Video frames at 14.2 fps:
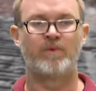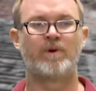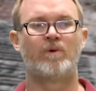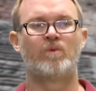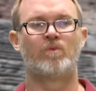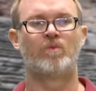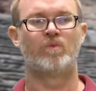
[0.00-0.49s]

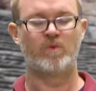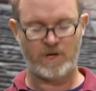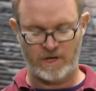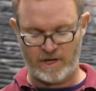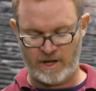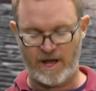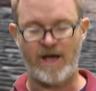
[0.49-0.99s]
we're
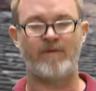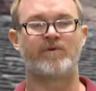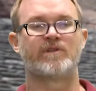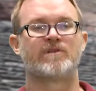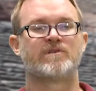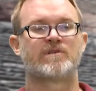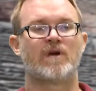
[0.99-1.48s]
going to have a
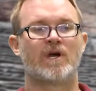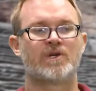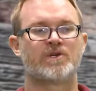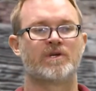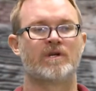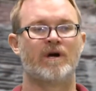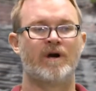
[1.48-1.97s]

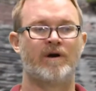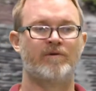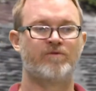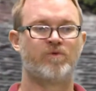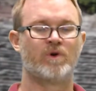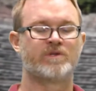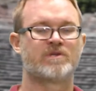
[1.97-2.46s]
discussion
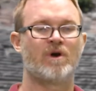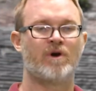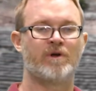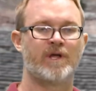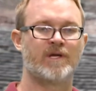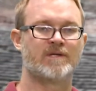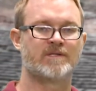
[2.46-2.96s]
of what's
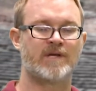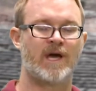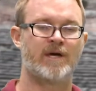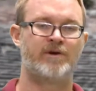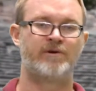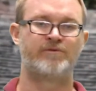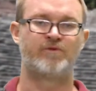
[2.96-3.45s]
called a
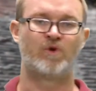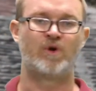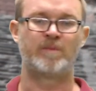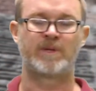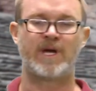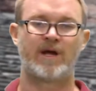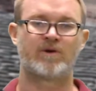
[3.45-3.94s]
standard
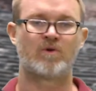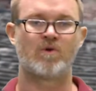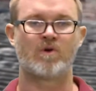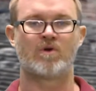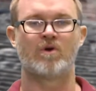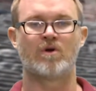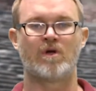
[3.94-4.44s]
form
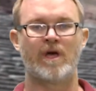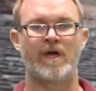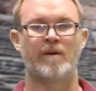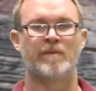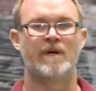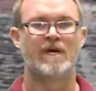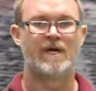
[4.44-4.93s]
categorical
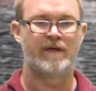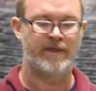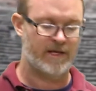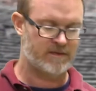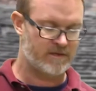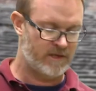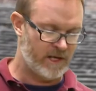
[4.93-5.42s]
claim.
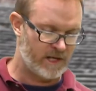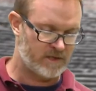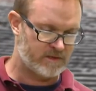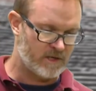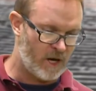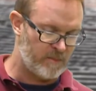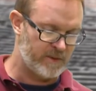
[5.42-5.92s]
That's the
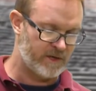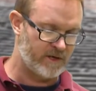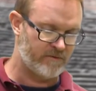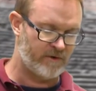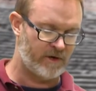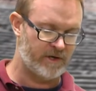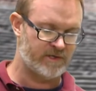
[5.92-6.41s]
next topic
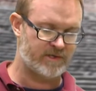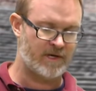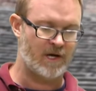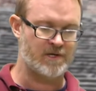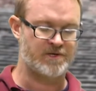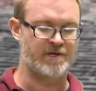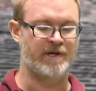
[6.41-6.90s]
of our
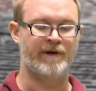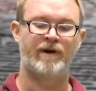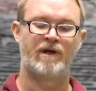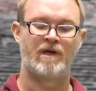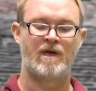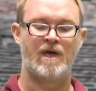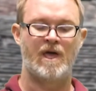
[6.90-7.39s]
discussion here.
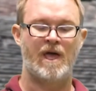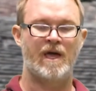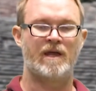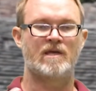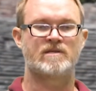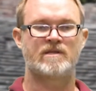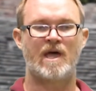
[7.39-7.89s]
And
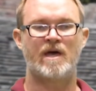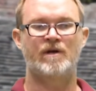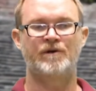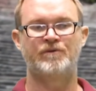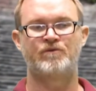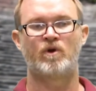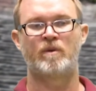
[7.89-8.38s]
a
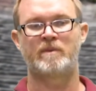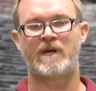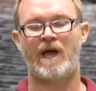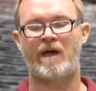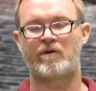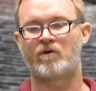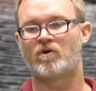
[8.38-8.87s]
standard form
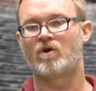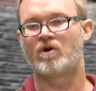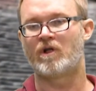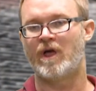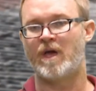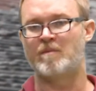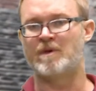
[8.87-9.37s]
categorical
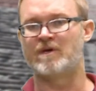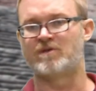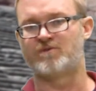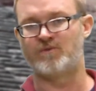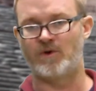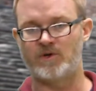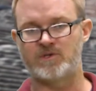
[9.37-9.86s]
claim is
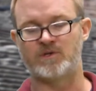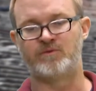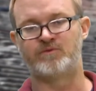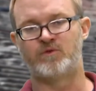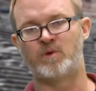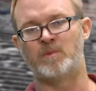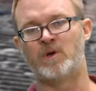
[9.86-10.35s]
first and
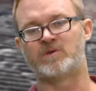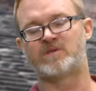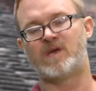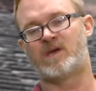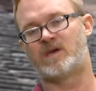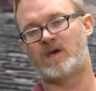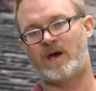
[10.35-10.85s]
foremost
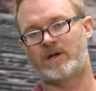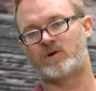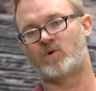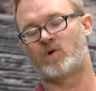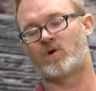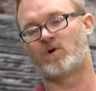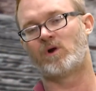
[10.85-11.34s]
a
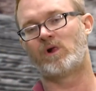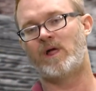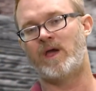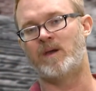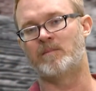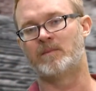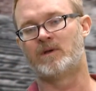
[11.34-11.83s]
categorical
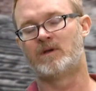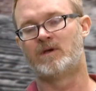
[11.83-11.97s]
claim.